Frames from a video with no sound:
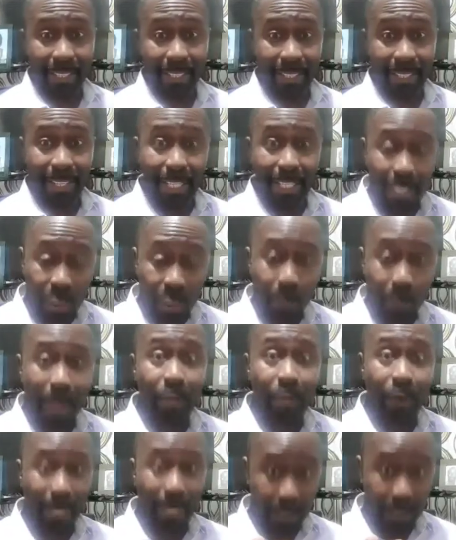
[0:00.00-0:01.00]
This is where
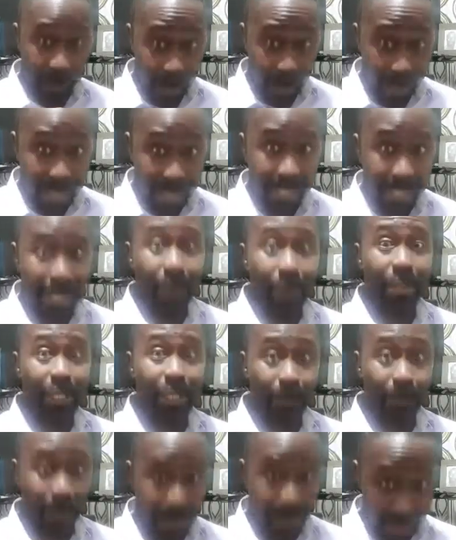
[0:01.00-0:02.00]
transparency,
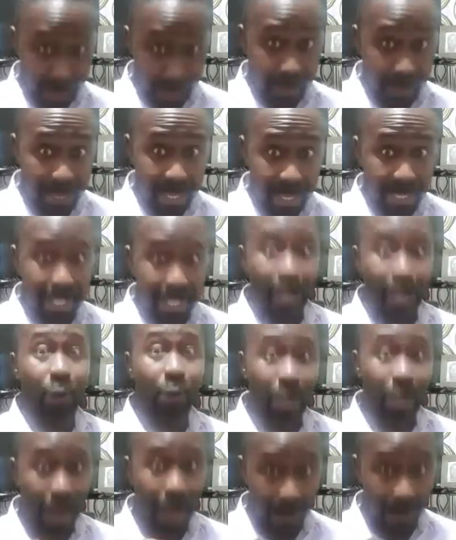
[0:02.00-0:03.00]
responsibility,
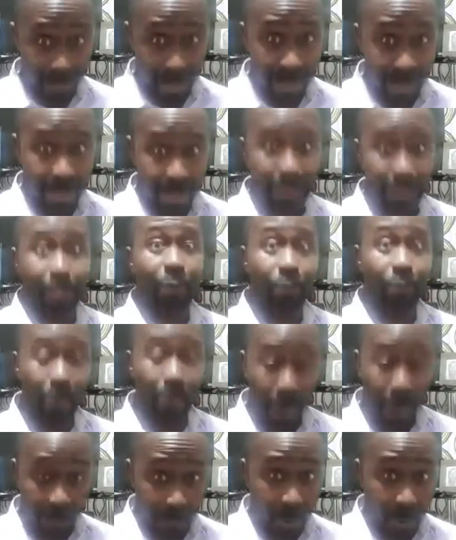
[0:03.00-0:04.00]
good governance, the
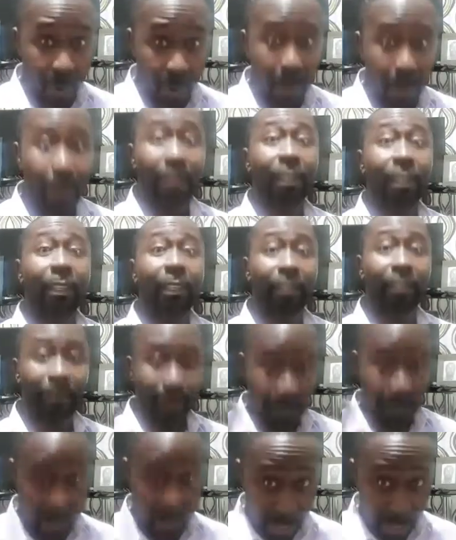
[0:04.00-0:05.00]
rule of law
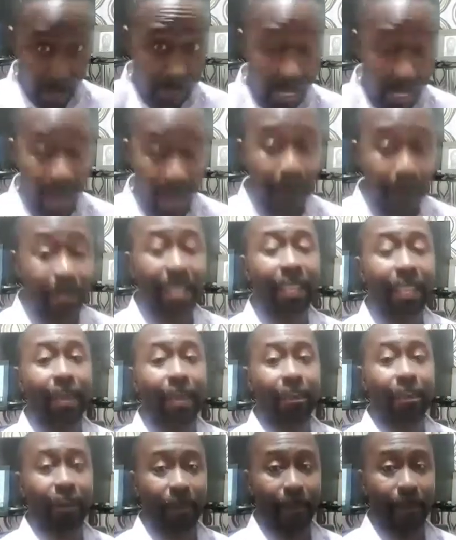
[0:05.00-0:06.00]
becomes
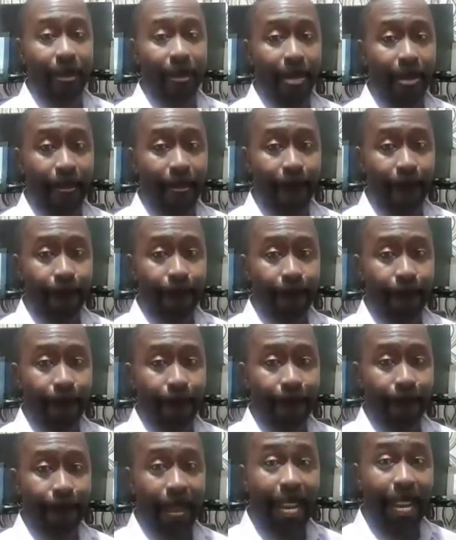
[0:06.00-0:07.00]
applicable.
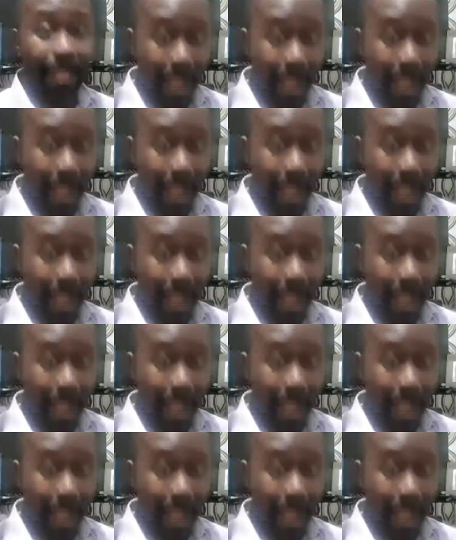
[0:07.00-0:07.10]
In the